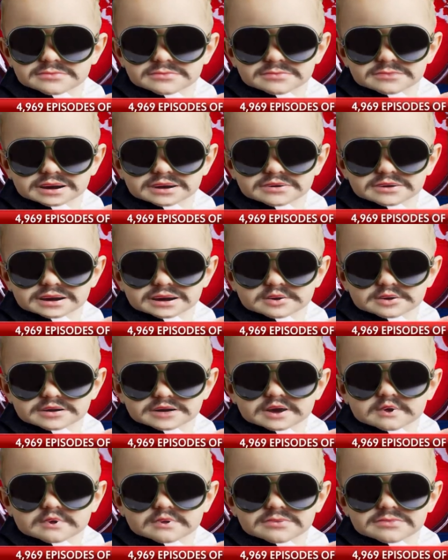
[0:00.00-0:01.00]
The next
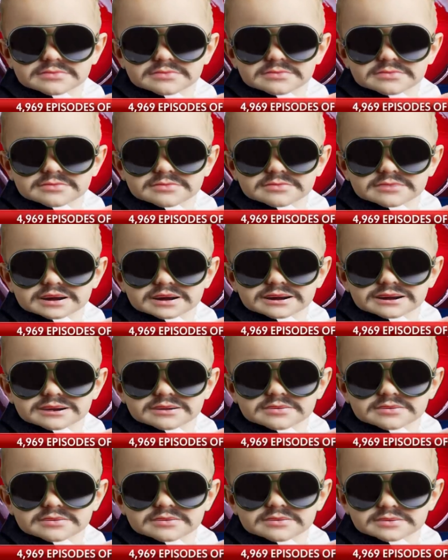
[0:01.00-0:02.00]
show, and
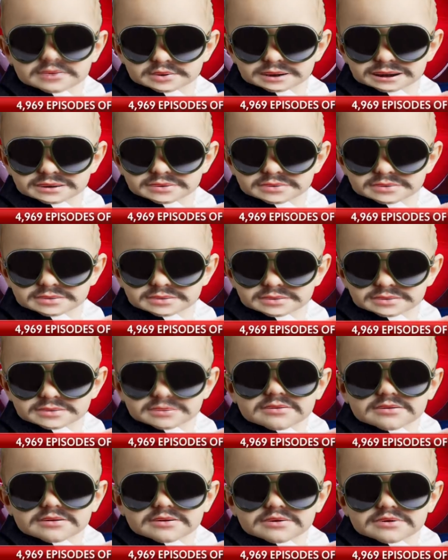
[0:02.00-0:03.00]
I
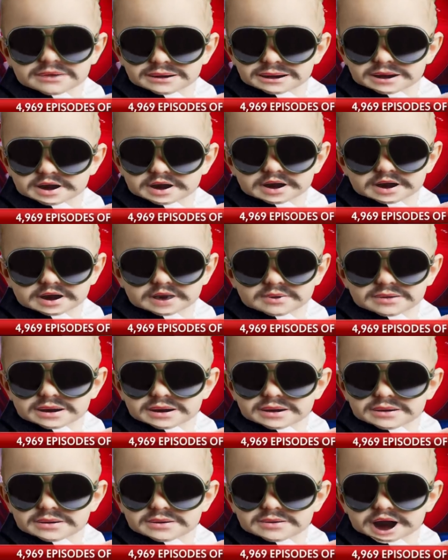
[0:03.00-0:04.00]
cannot believe
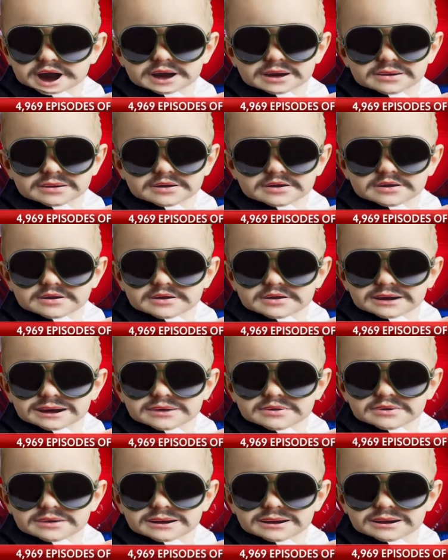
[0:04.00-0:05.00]
America,
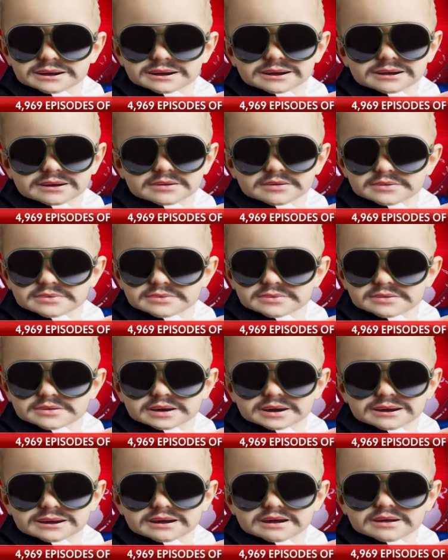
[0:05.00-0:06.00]
you let
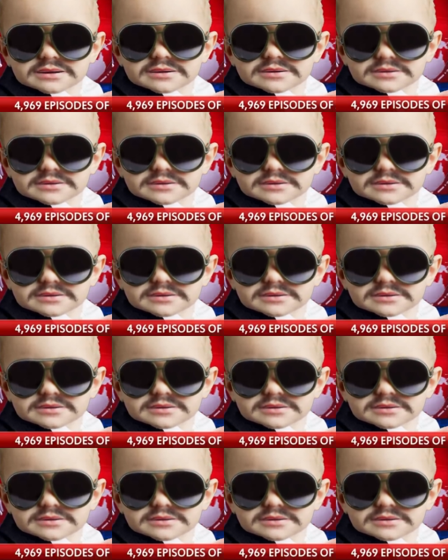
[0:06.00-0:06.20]
this